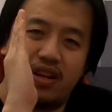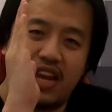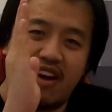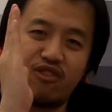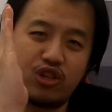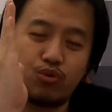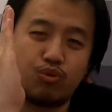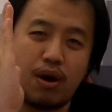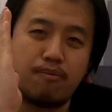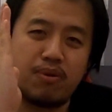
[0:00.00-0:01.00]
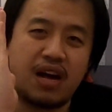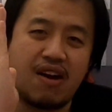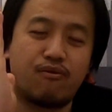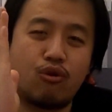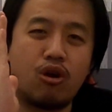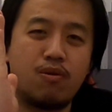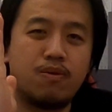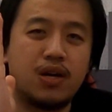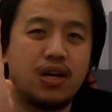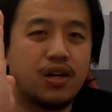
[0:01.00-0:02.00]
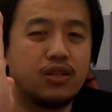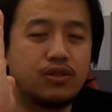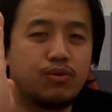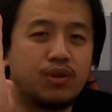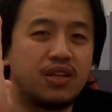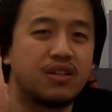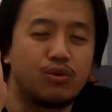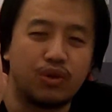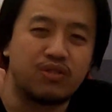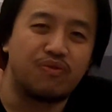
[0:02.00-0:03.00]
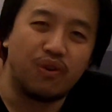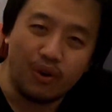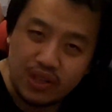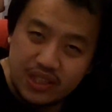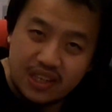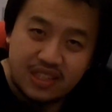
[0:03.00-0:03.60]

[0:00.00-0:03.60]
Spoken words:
leverage one platform to its fullest